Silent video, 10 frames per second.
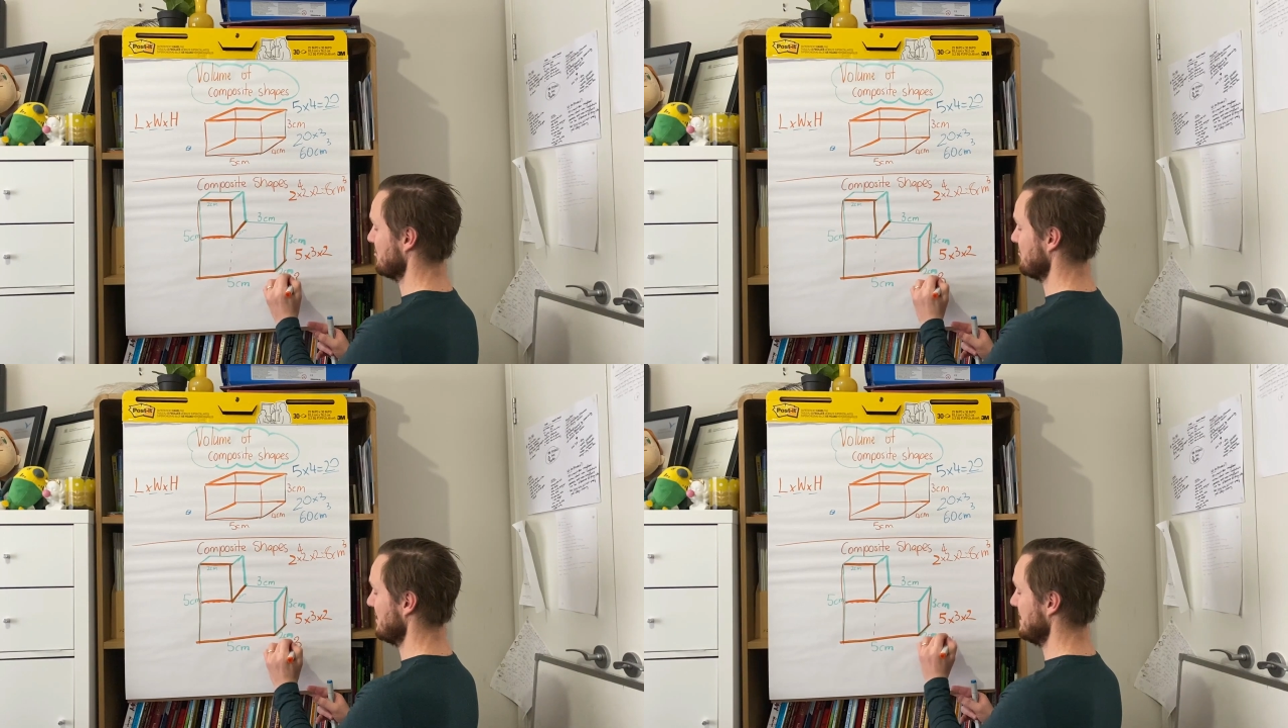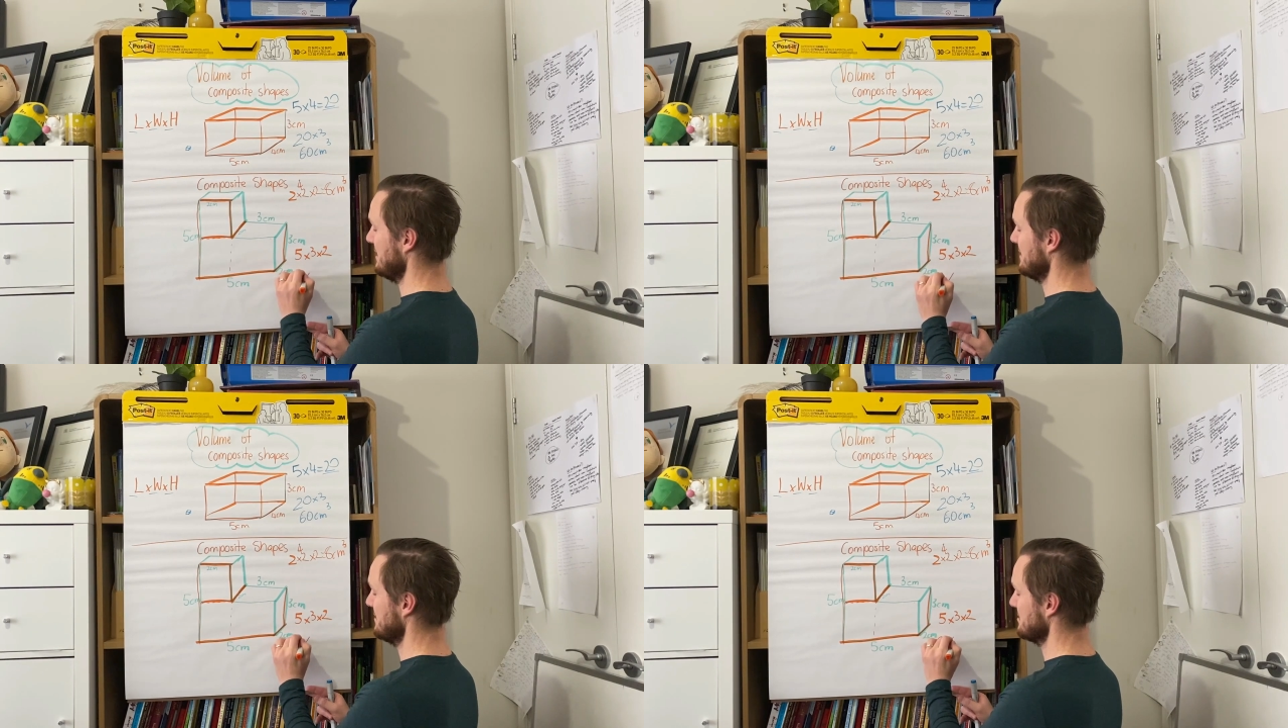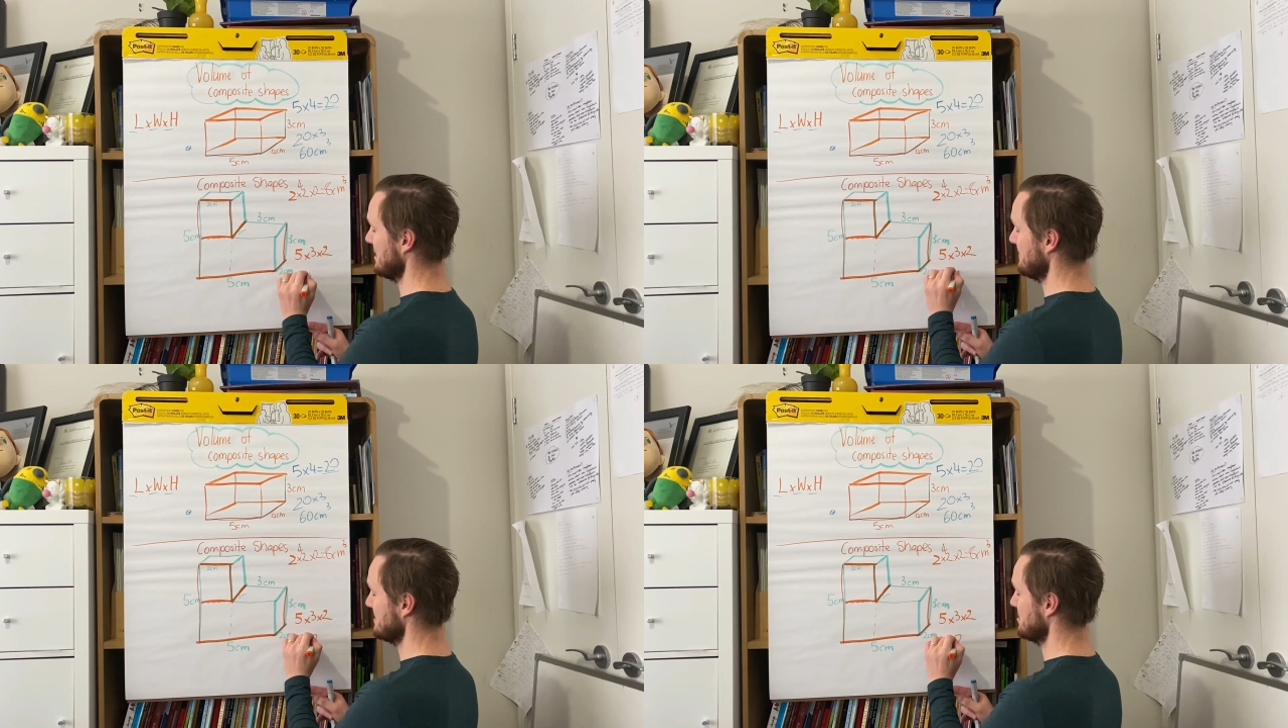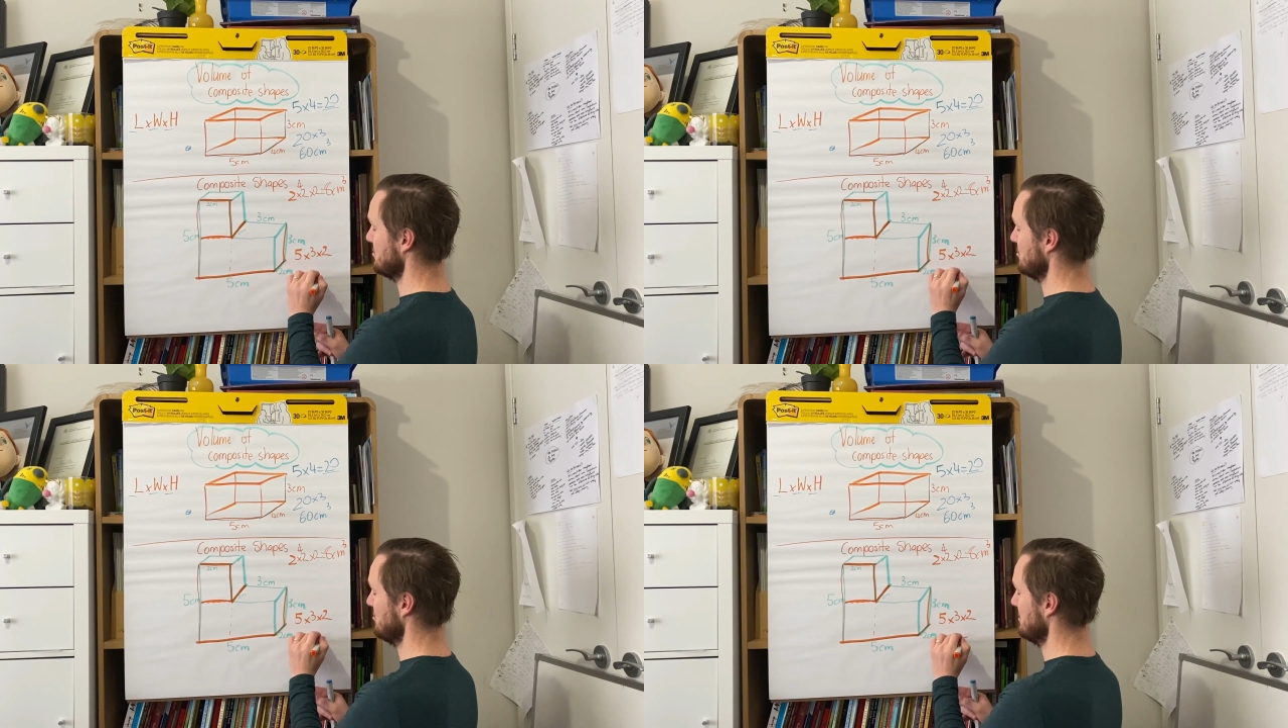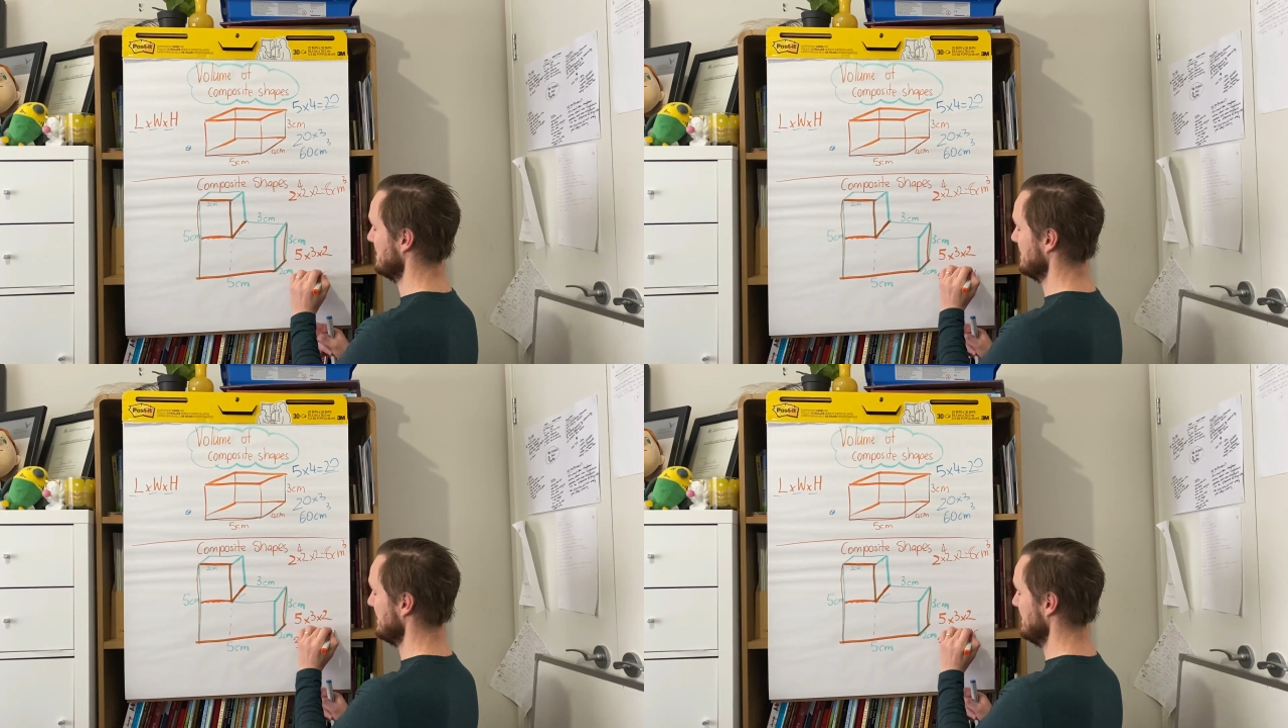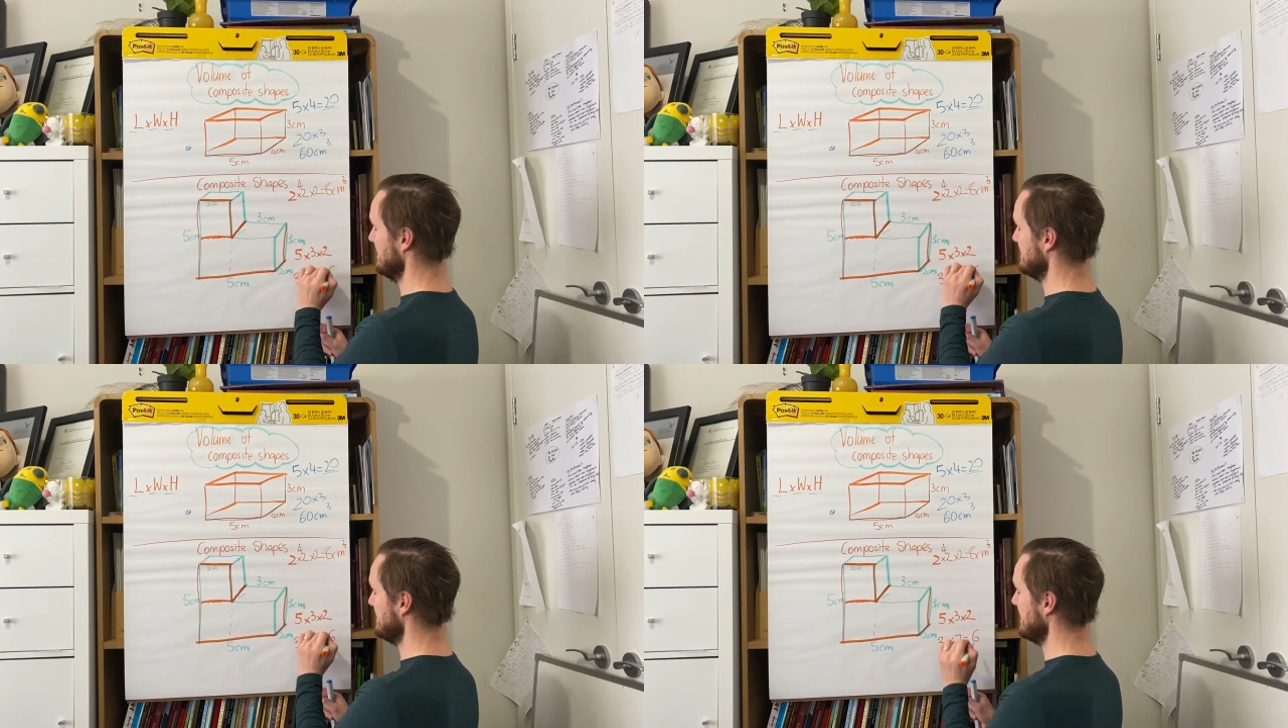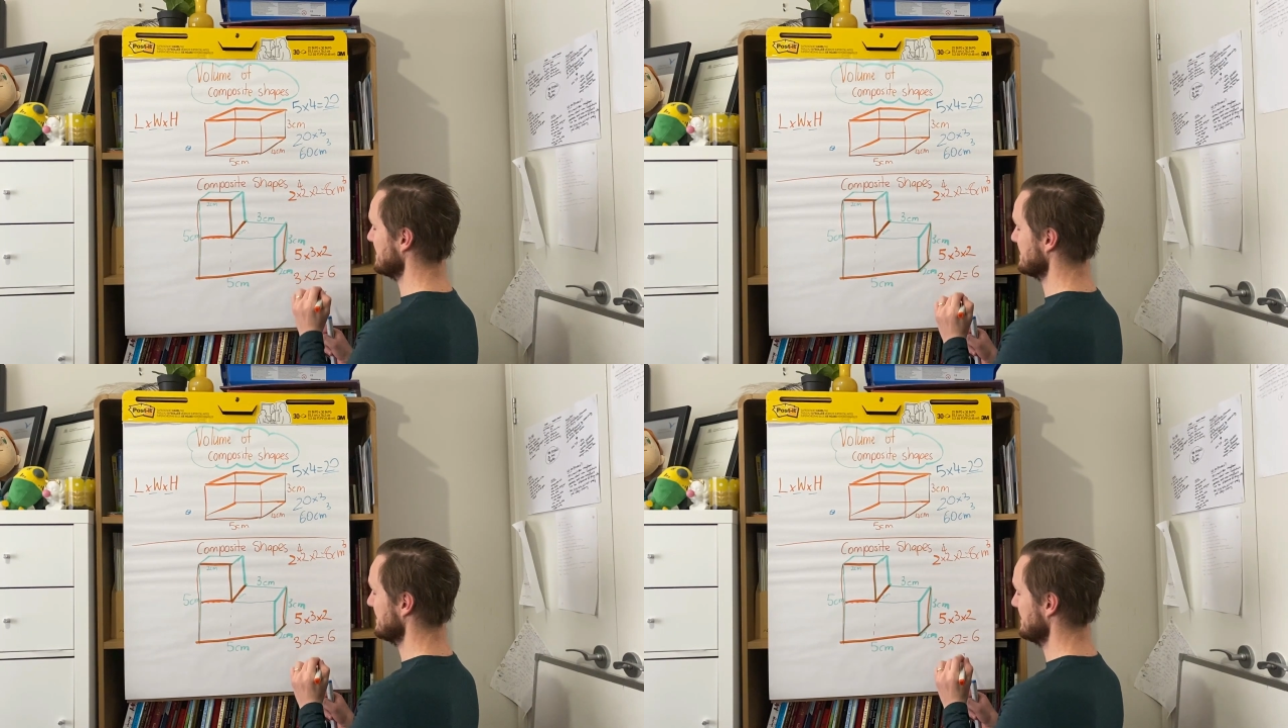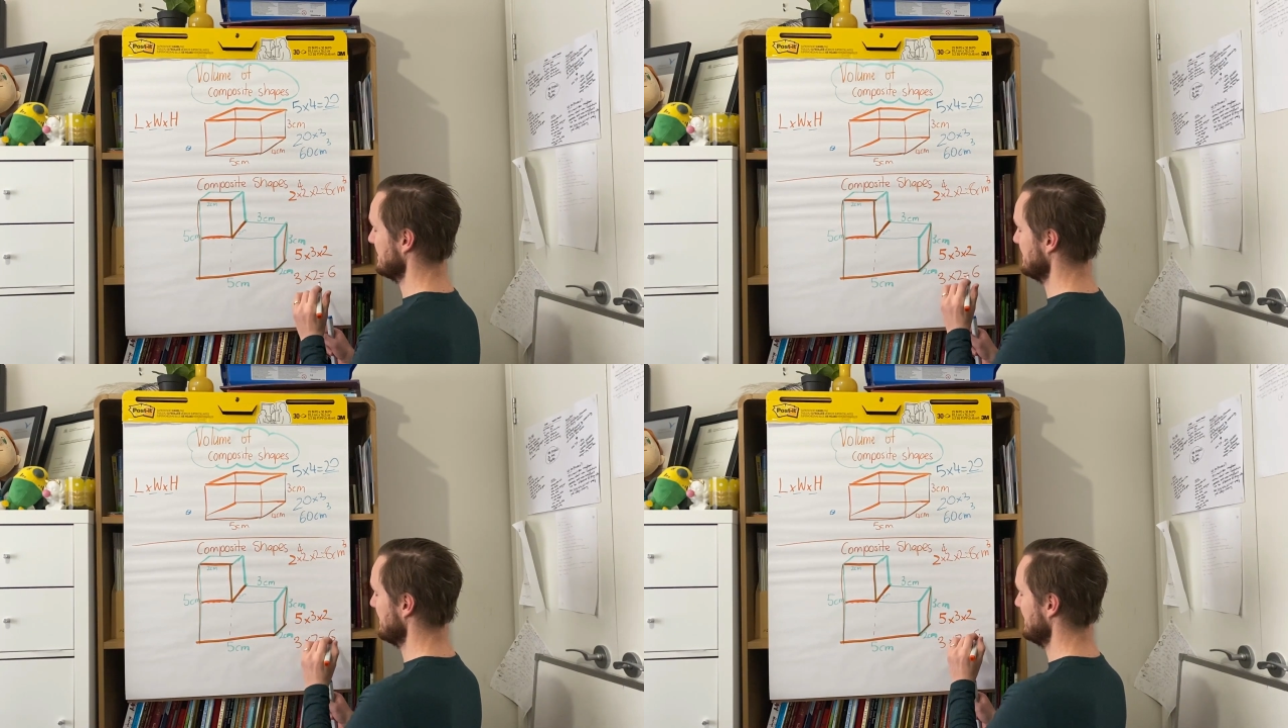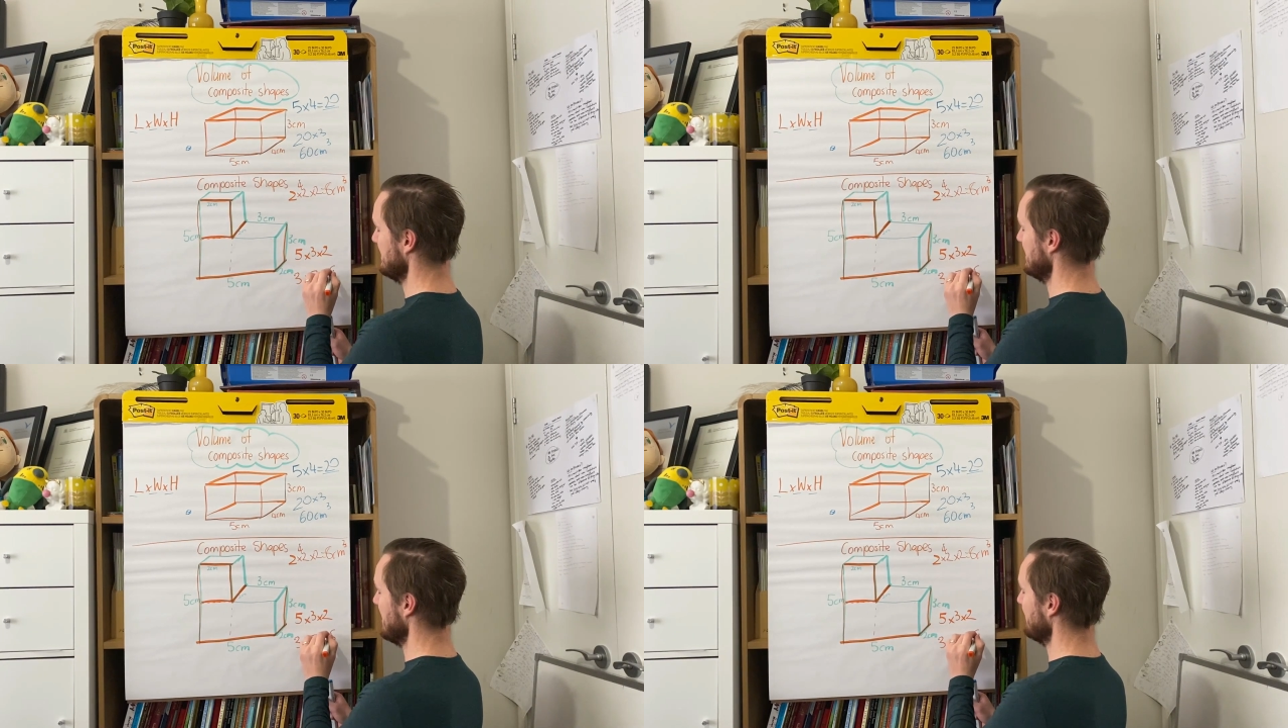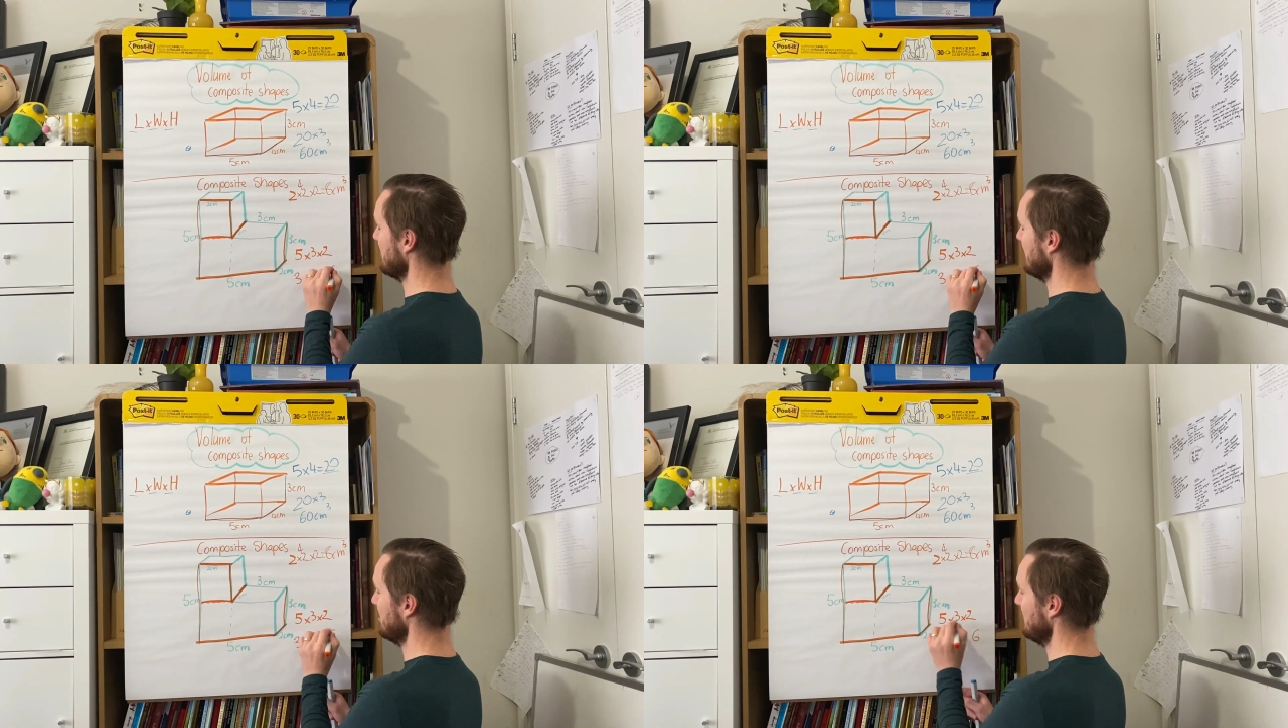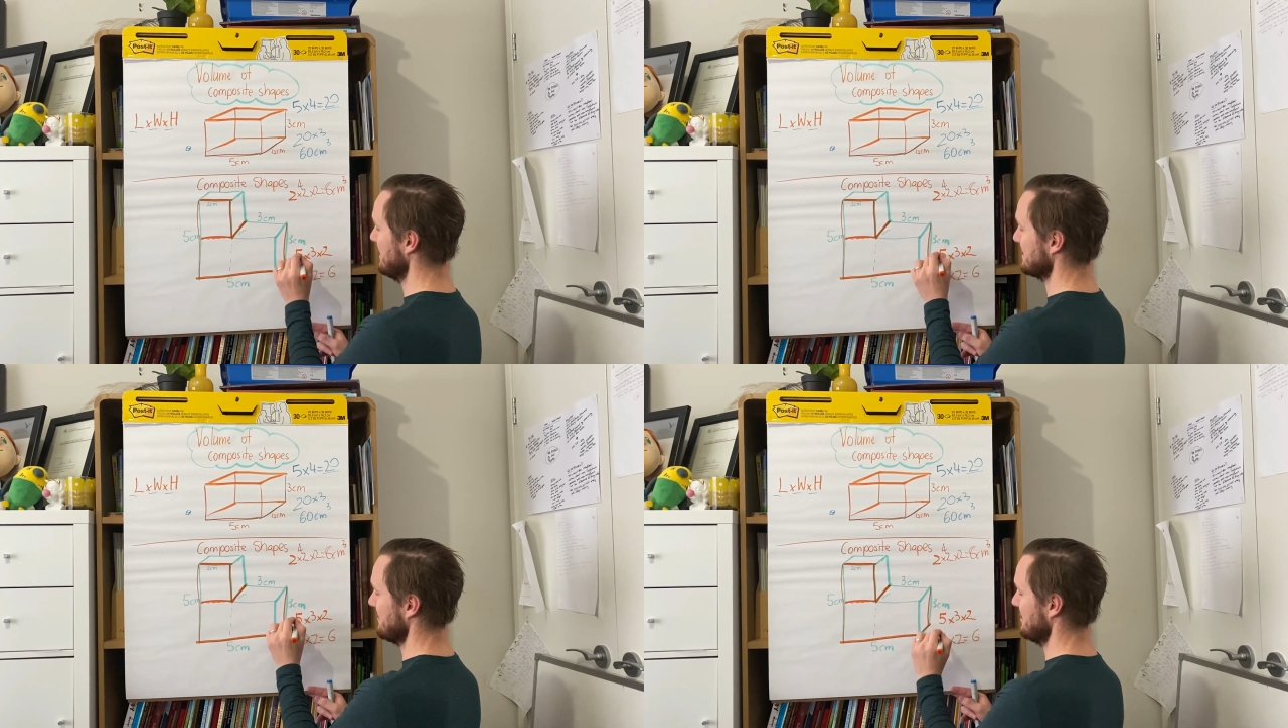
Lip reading: 3 times 2 is 6. Now I've got my new answer.